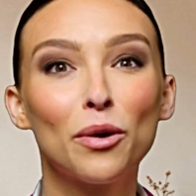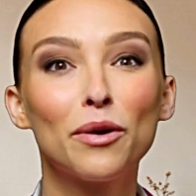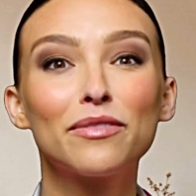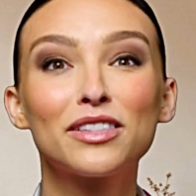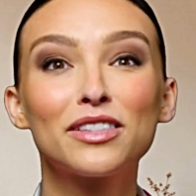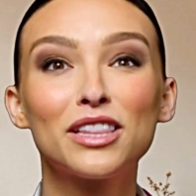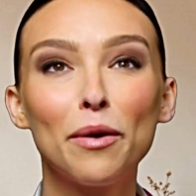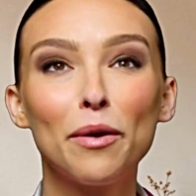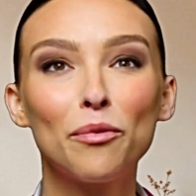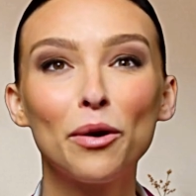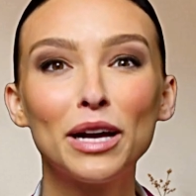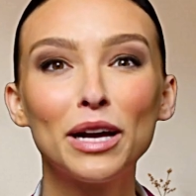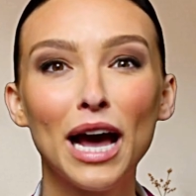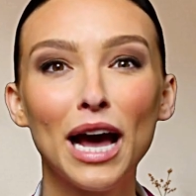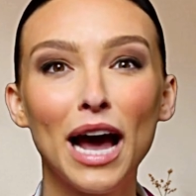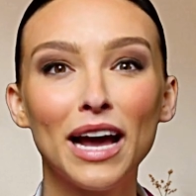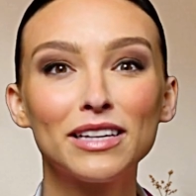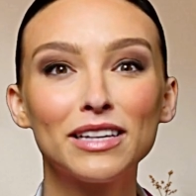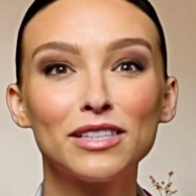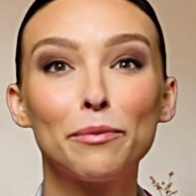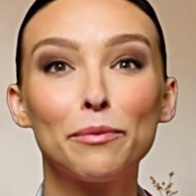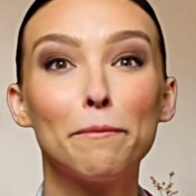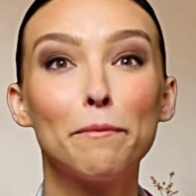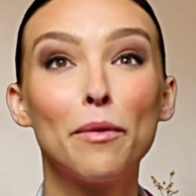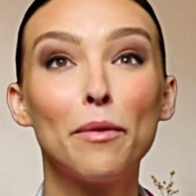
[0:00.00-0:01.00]
if someone
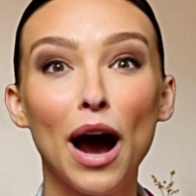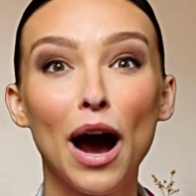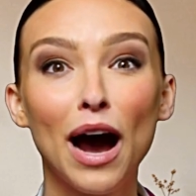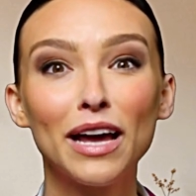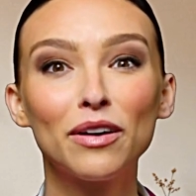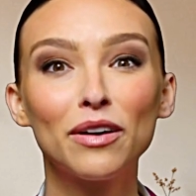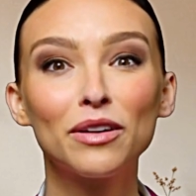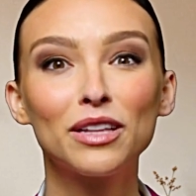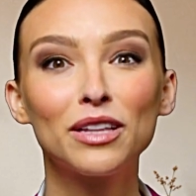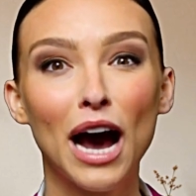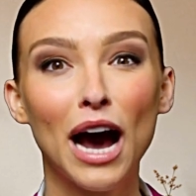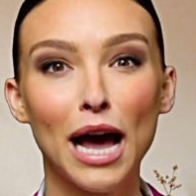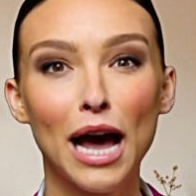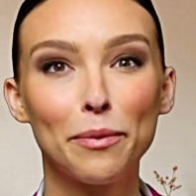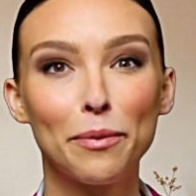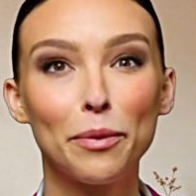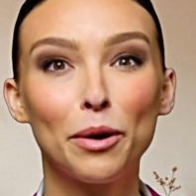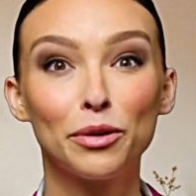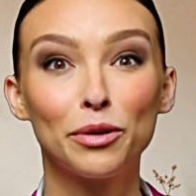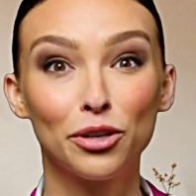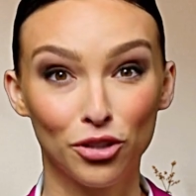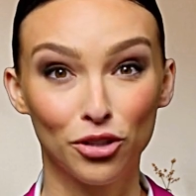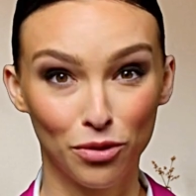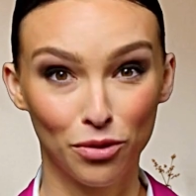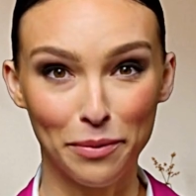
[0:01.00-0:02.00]
has mild
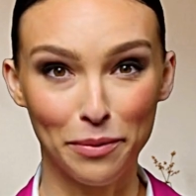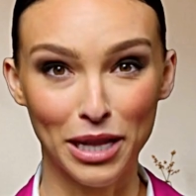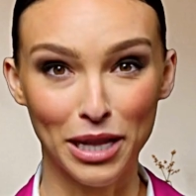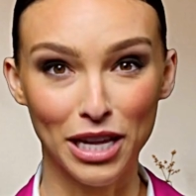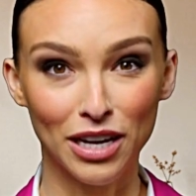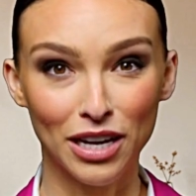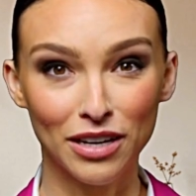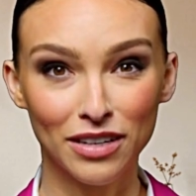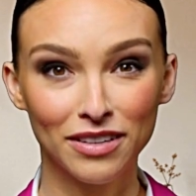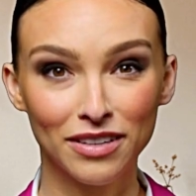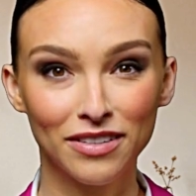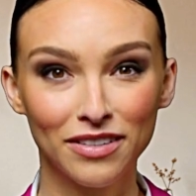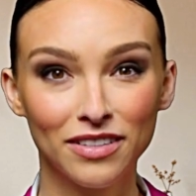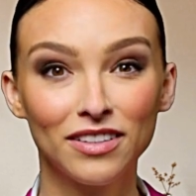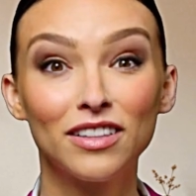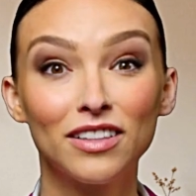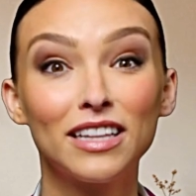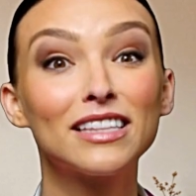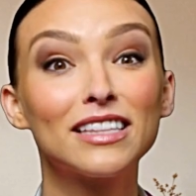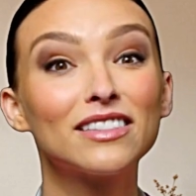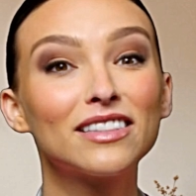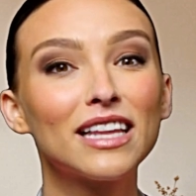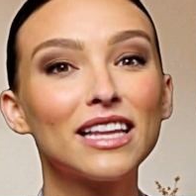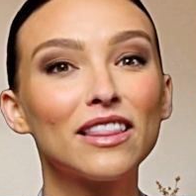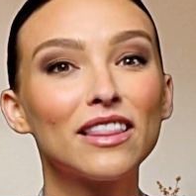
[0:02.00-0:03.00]
hyponatremia,
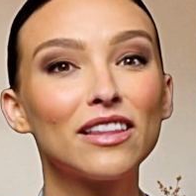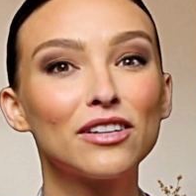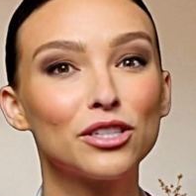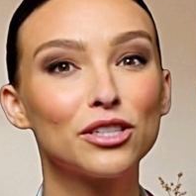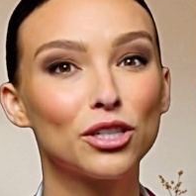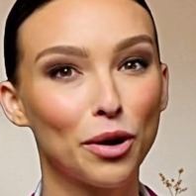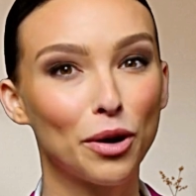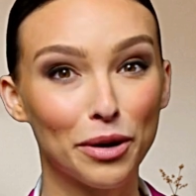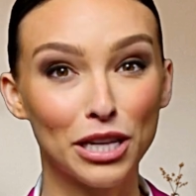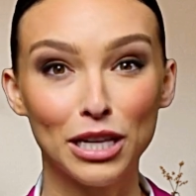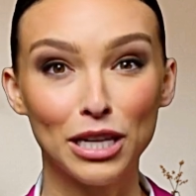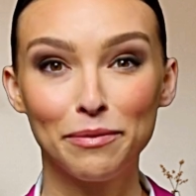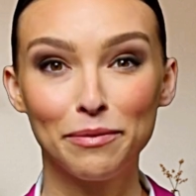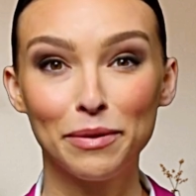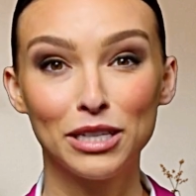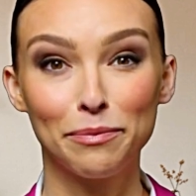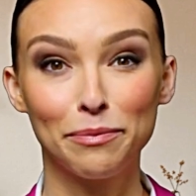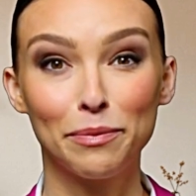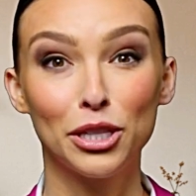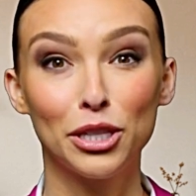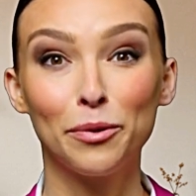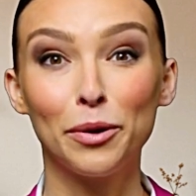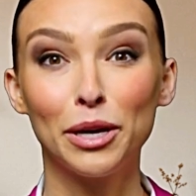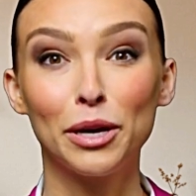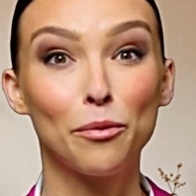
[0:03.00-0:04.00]
let's say their sodium is
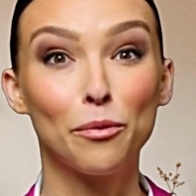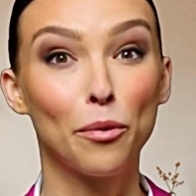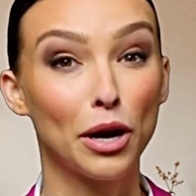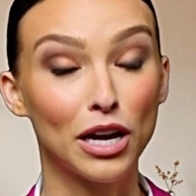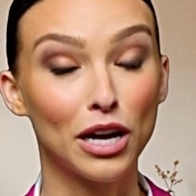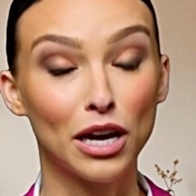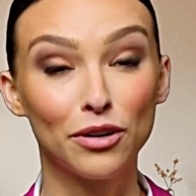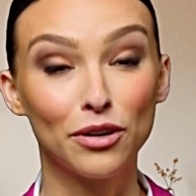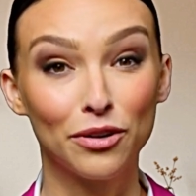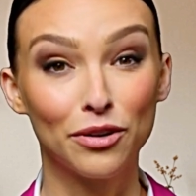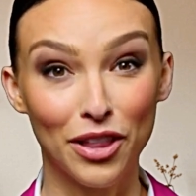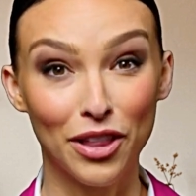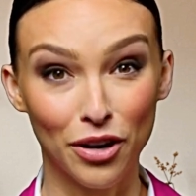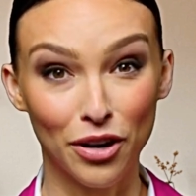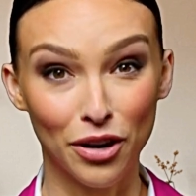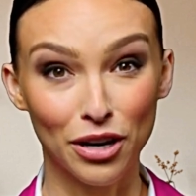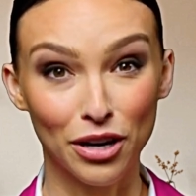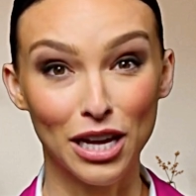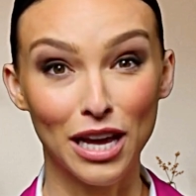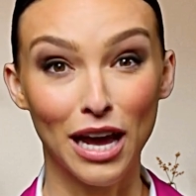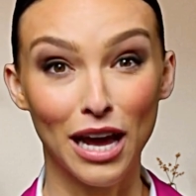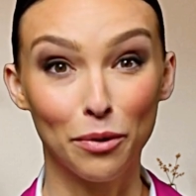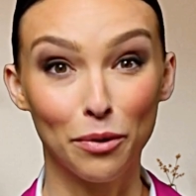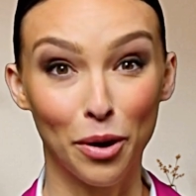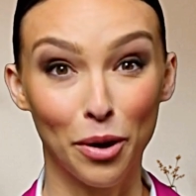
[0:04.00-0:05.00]
between
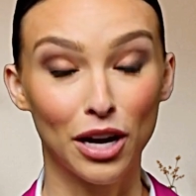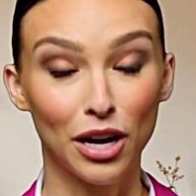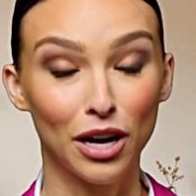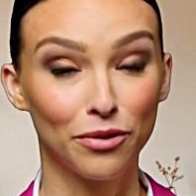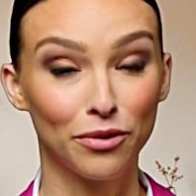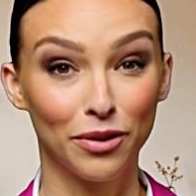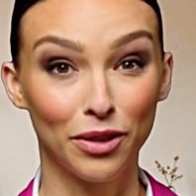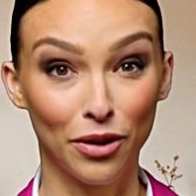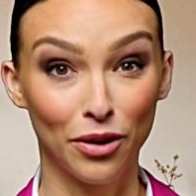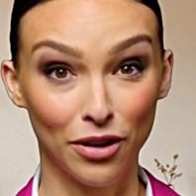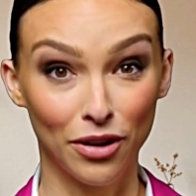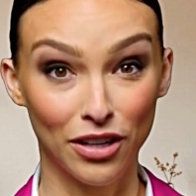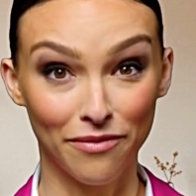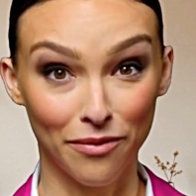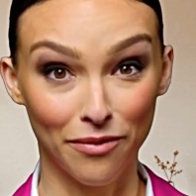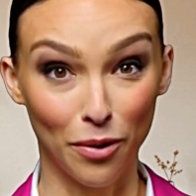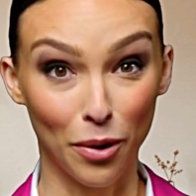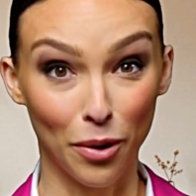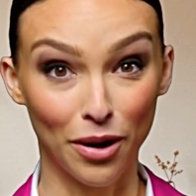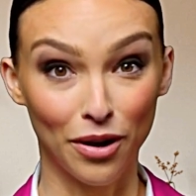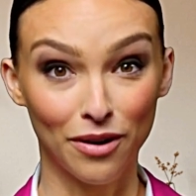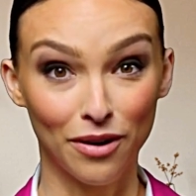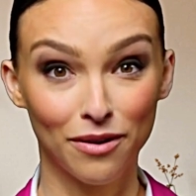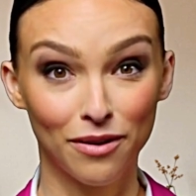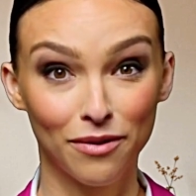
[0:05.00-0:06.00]
130 and
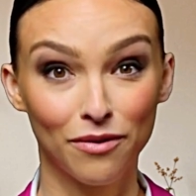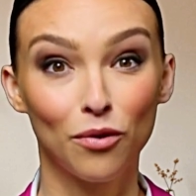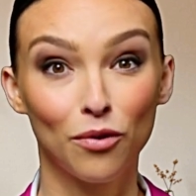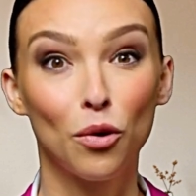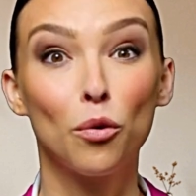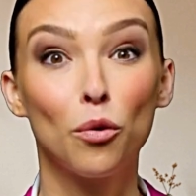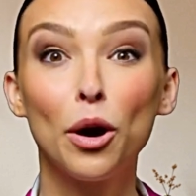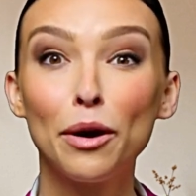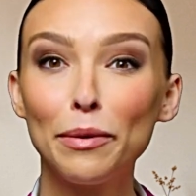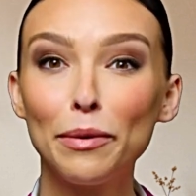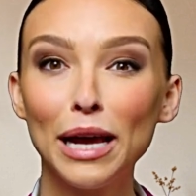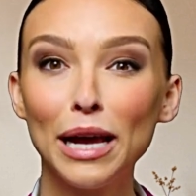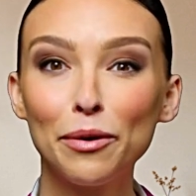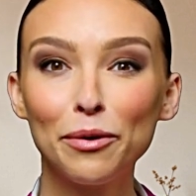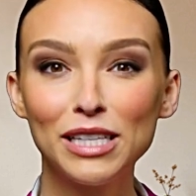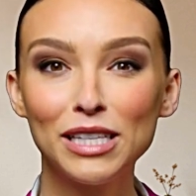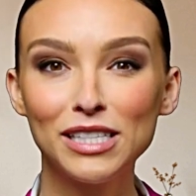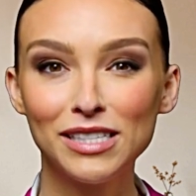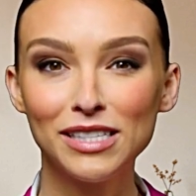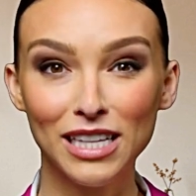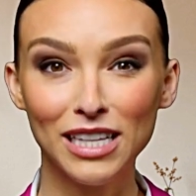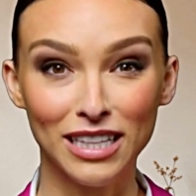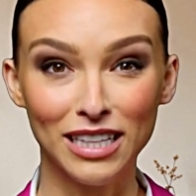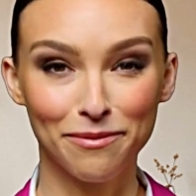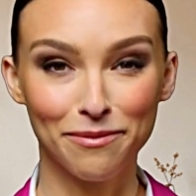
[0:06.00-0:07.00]
134, what might we
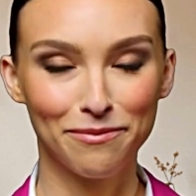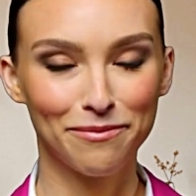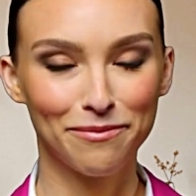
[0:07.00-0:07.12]
see?